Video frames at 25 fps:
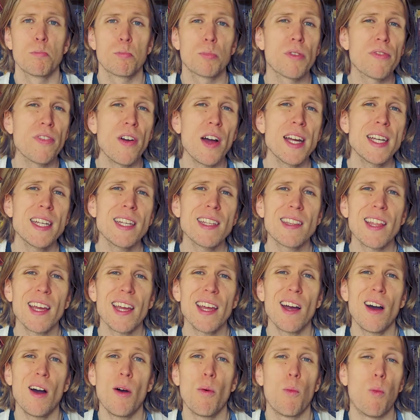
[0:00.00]
Provided
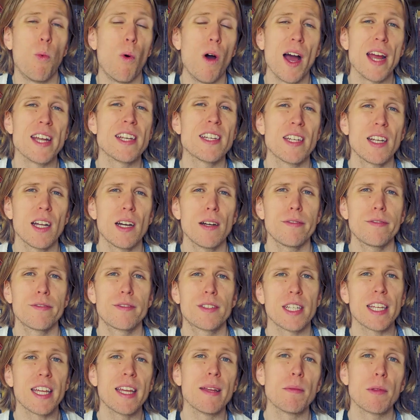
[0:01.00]
they are wide enough
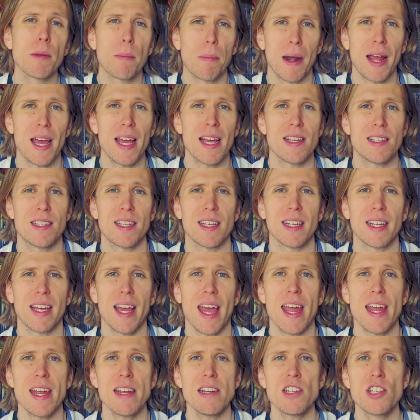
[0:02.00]
to keep the players
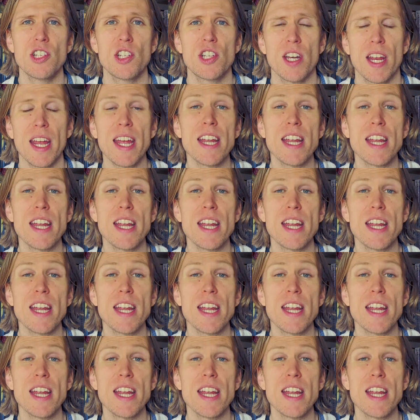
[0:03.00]
engaged,